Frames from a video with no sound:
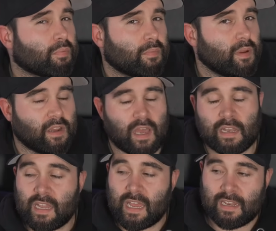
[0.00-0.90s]
you know,
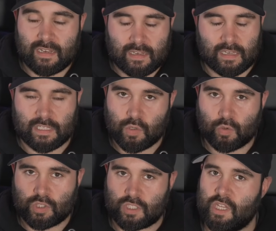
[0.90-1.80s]
and it's
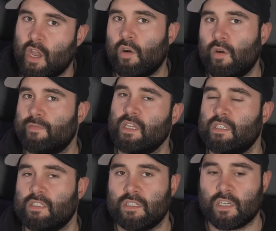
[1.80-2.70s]
not just the
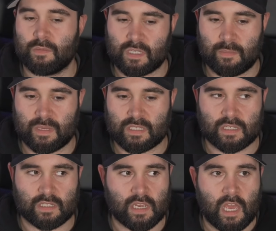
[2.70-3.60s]
RFDs in terms of their
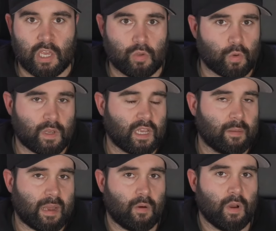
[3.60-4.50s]
business. You're talking
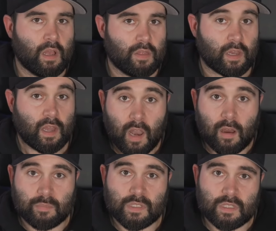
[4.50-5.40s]
about the
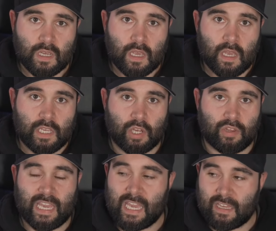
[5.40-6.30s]
clubs, you know,
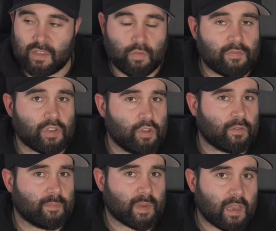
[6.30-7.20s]
the revenue
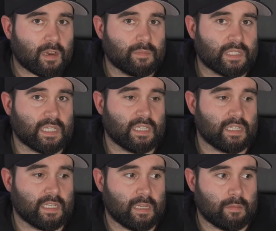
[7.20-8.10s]
from clubs
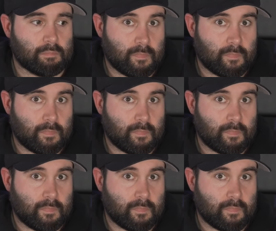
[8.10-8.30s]
in